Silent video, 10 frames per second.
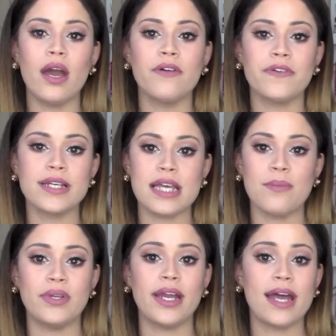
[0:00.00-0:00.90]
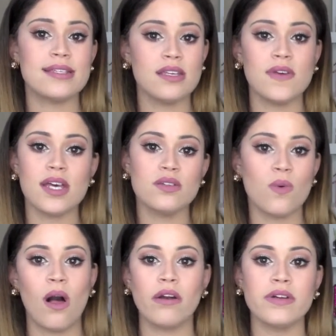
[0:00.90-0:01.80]
for example, like at CVS and
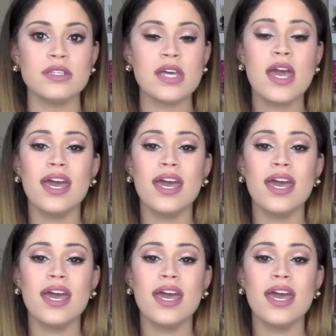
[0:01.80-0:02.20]
Walgreens,